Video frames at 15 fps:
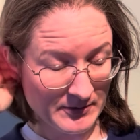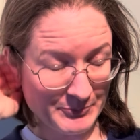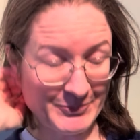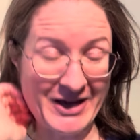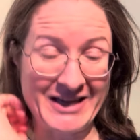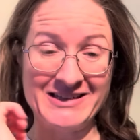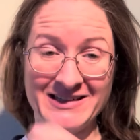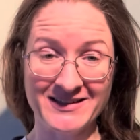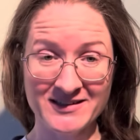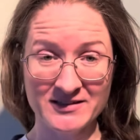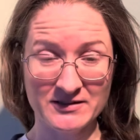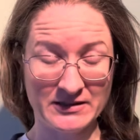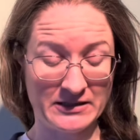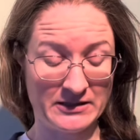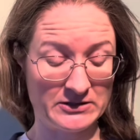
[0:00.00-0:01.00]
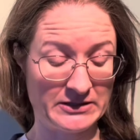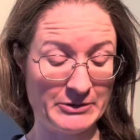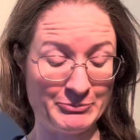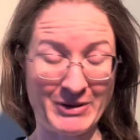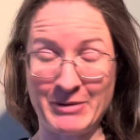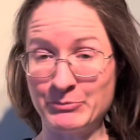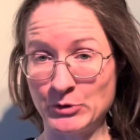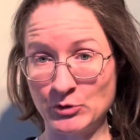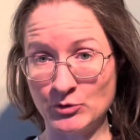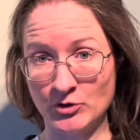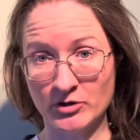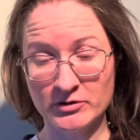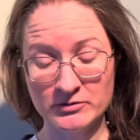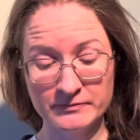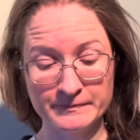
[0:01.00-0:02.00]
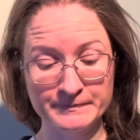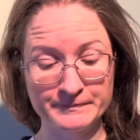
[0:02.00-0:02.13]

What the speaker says: bandana, and it's in bamboo cotton.